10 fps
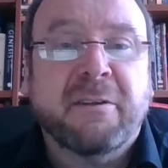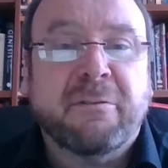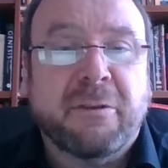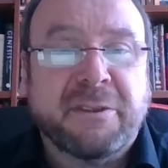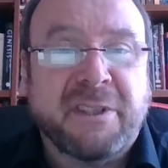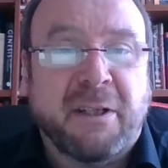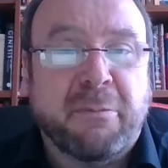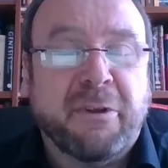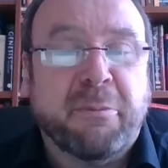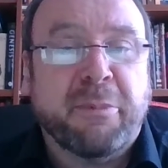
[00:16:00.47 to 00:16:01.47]
for
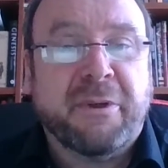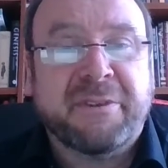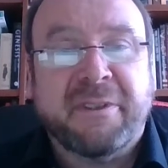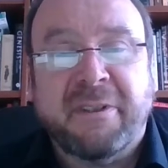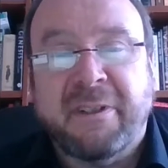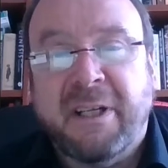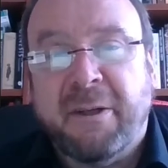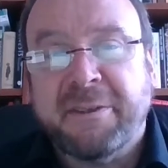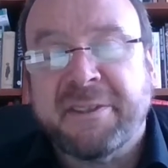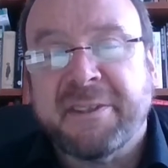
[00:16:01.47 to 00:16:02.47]
example, the personal
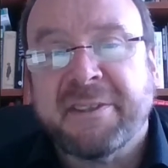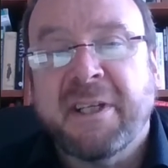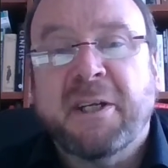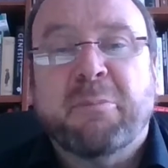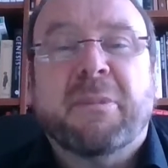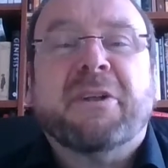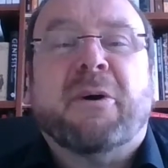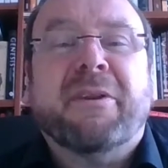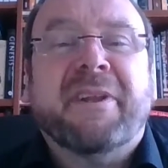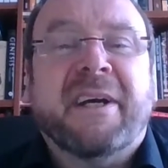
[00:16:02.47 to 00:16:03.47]
allowances, but
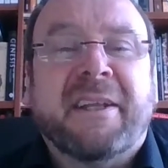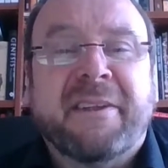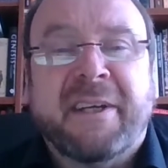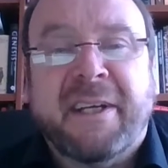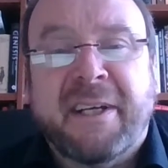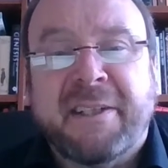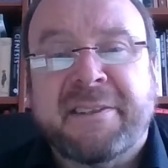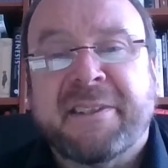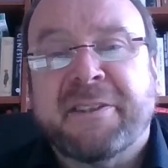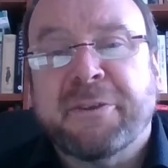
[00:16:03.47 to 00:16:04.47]
on the other hand,
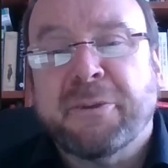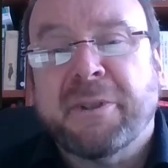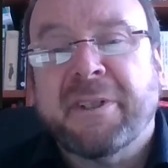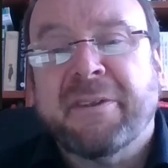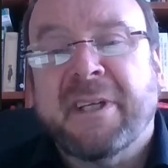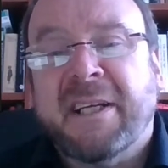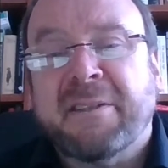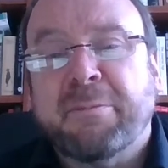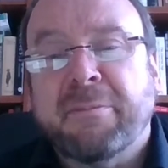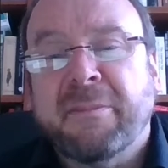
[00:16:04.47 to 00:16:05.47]
securing that
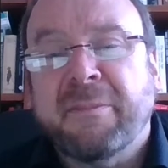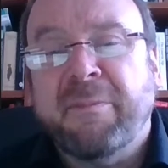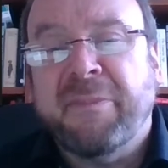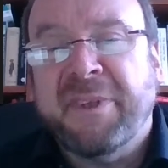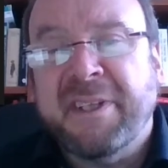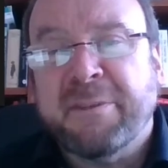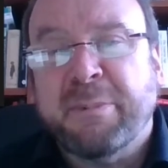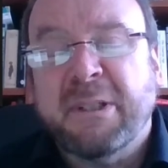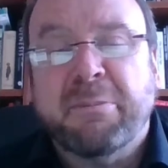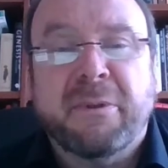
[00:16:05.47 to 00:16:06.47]
these
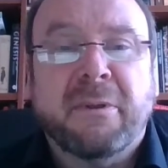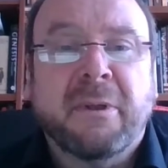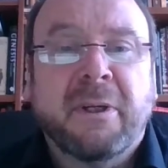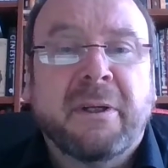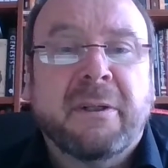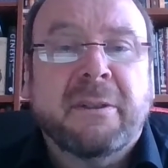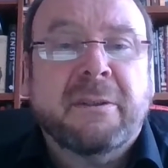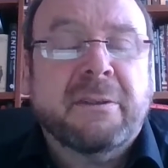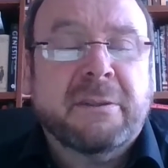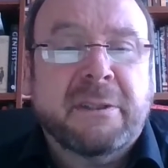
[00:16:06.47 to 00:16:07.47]
people
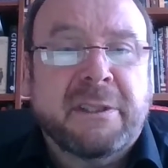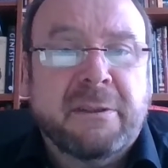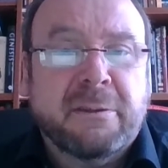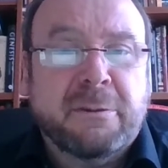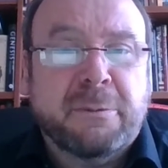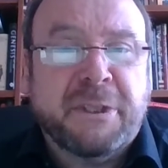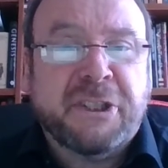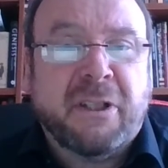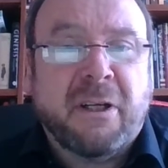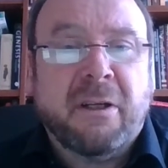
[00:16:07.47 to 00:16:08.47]
which
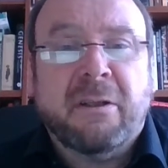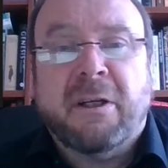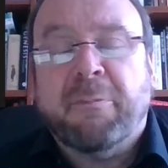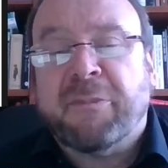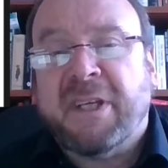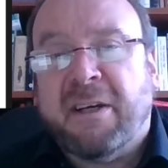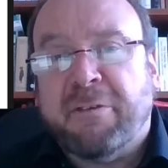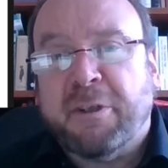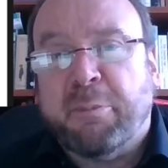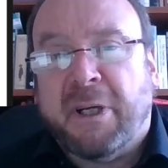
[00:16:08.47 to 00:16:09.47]
are
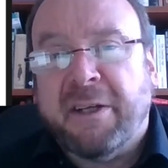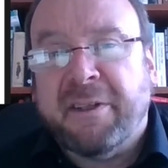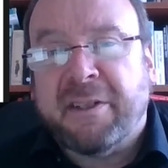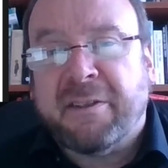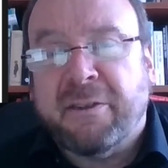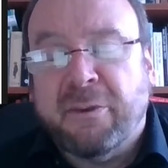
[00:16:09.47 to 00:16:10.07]
covered by that